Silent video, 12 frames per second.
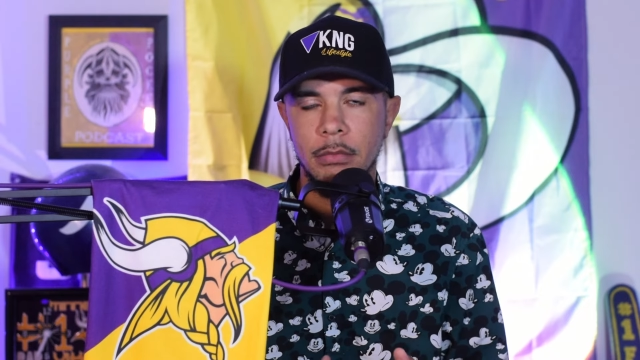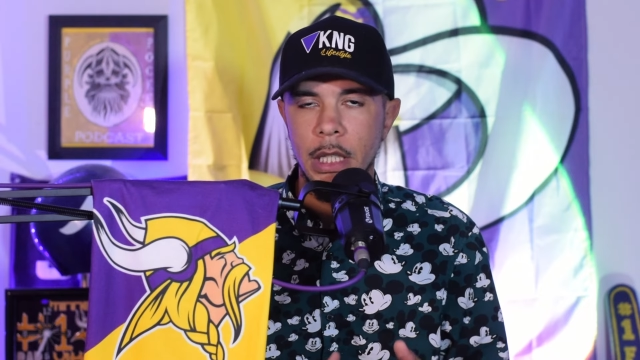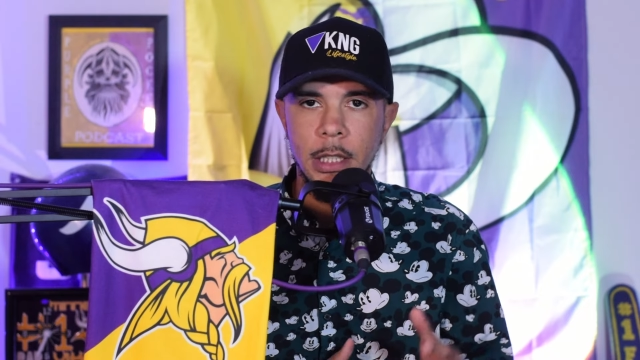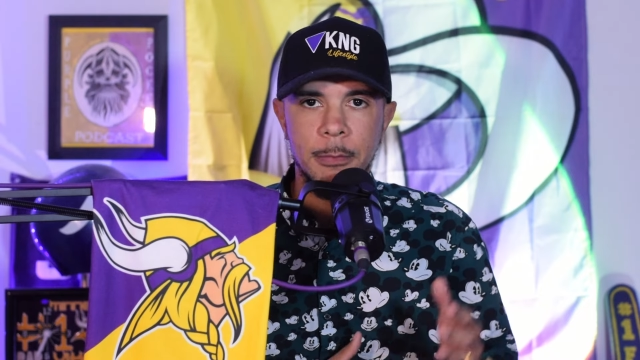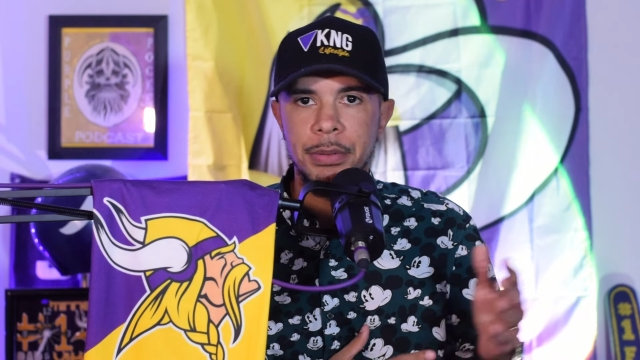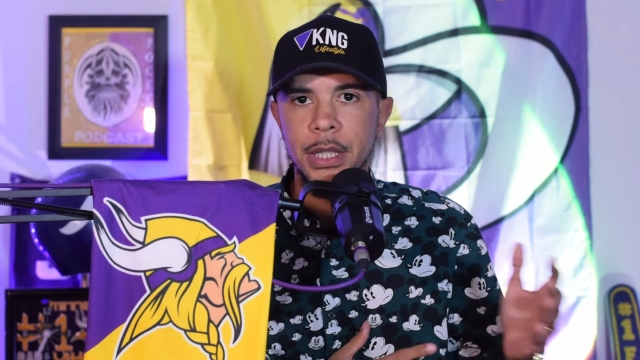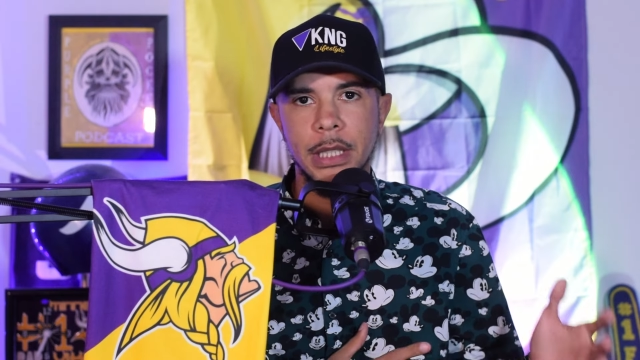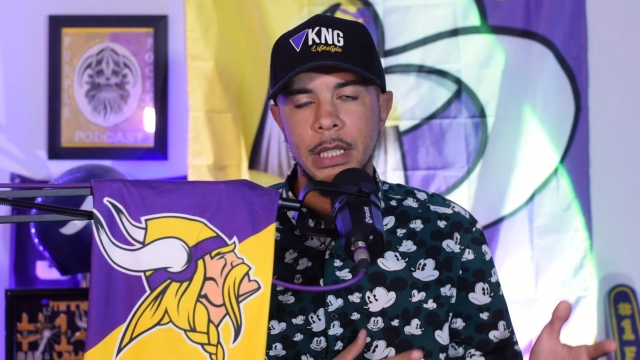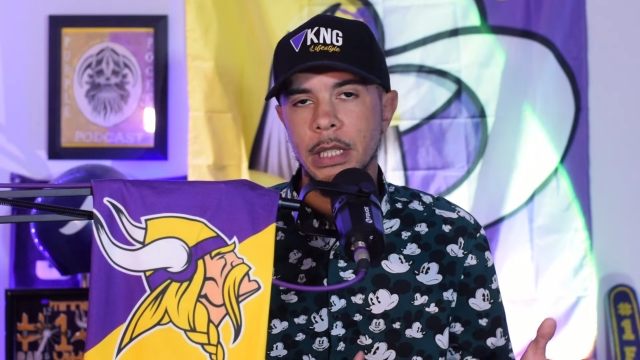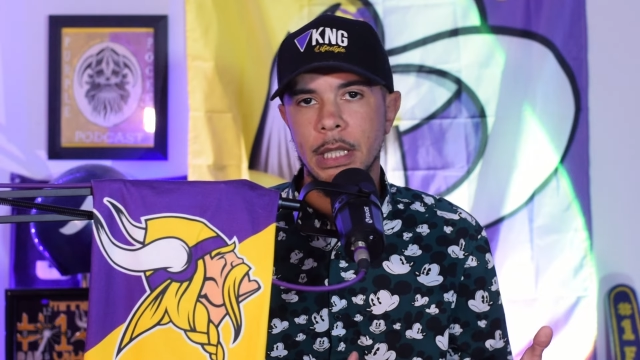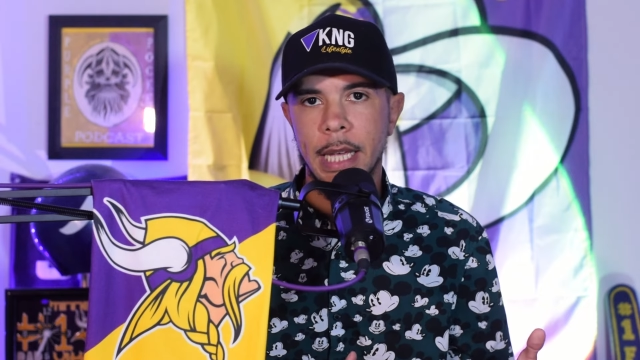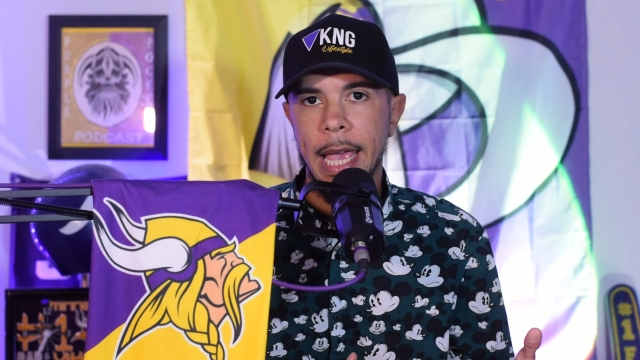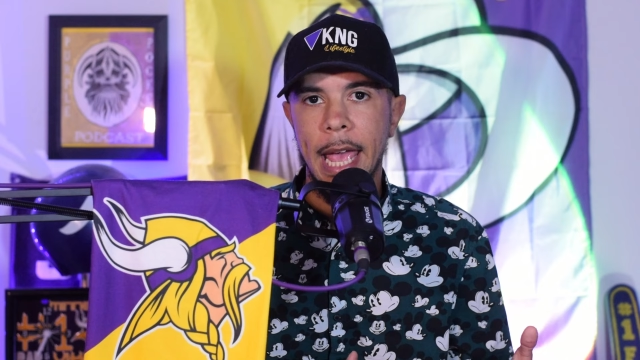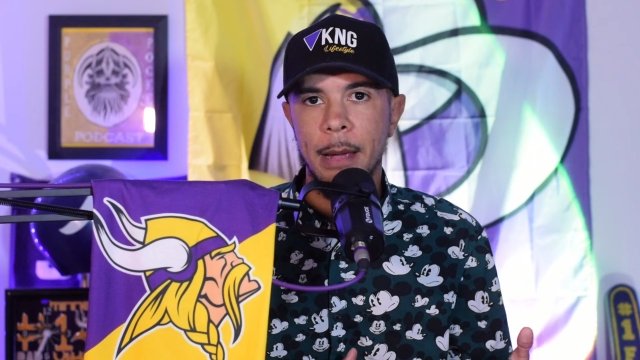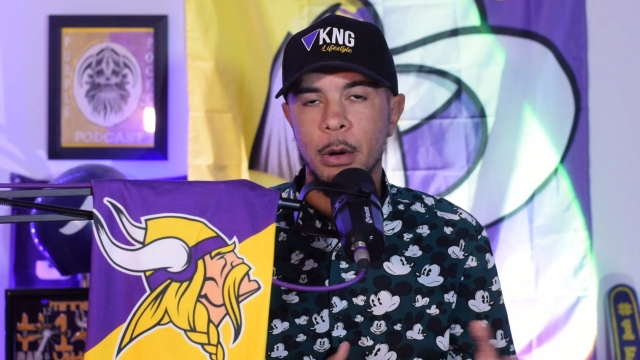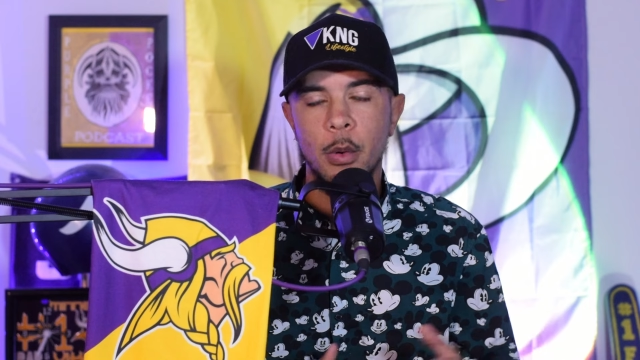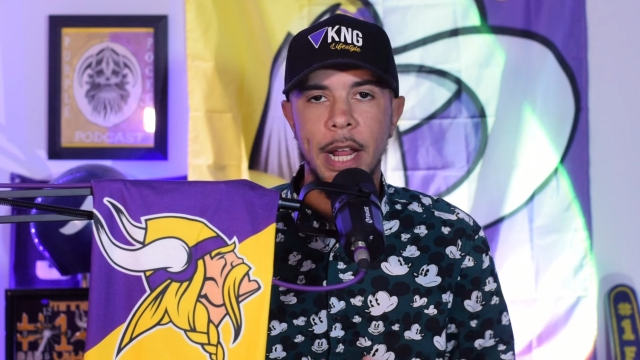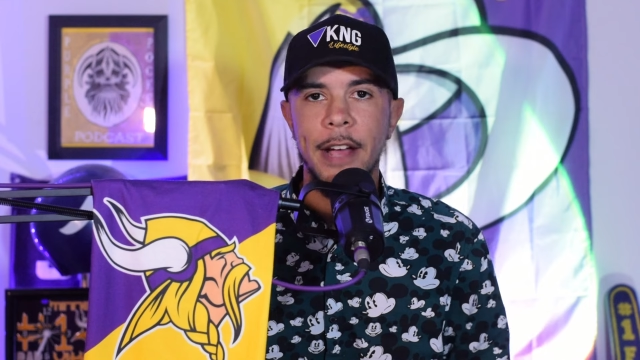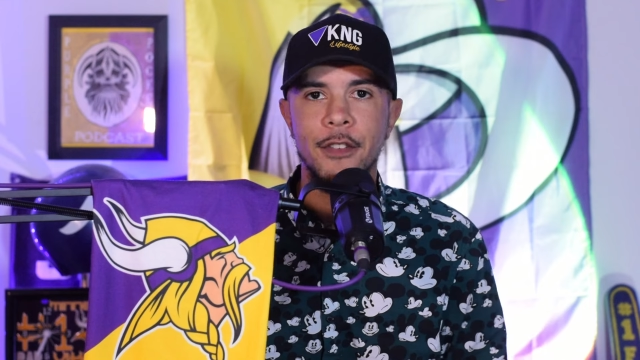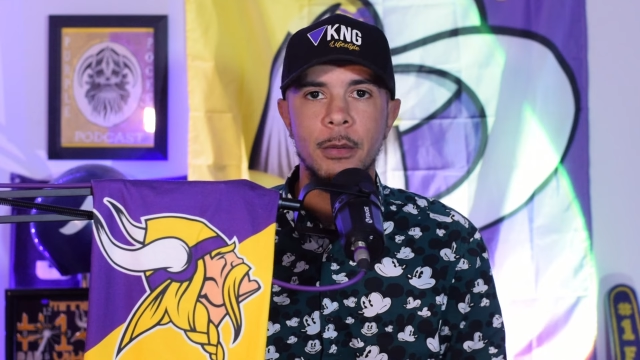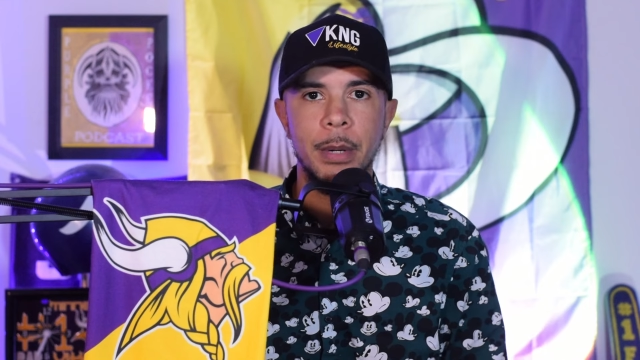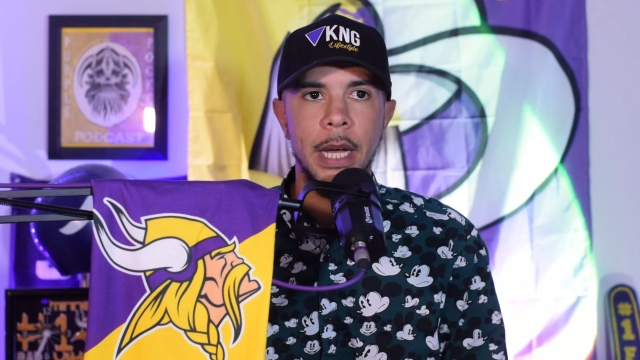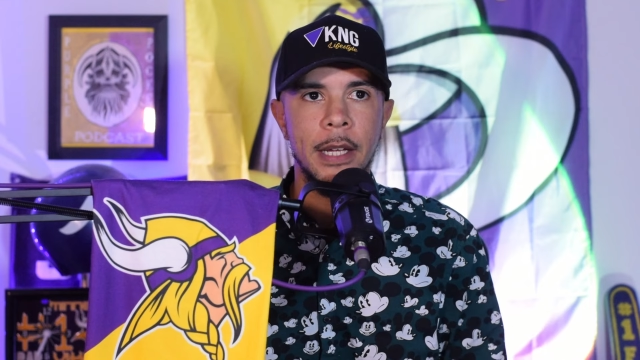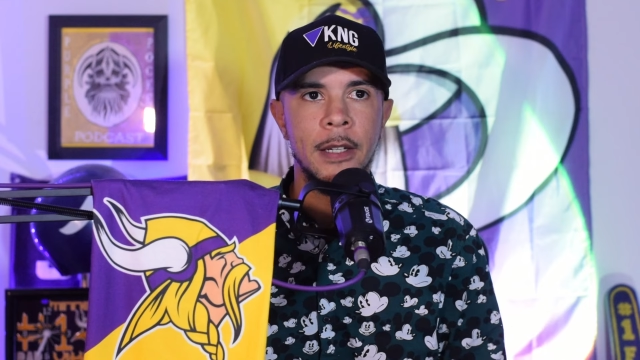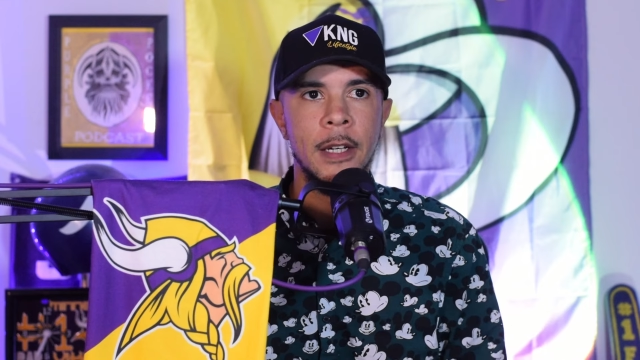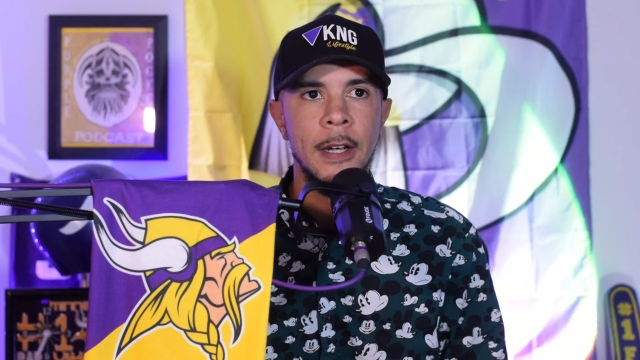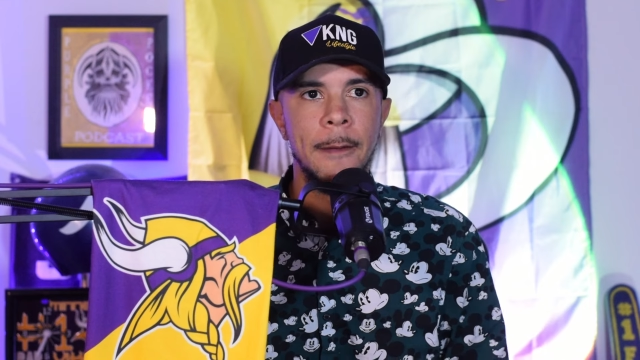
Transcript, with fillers: it's a preseason game or whatever, but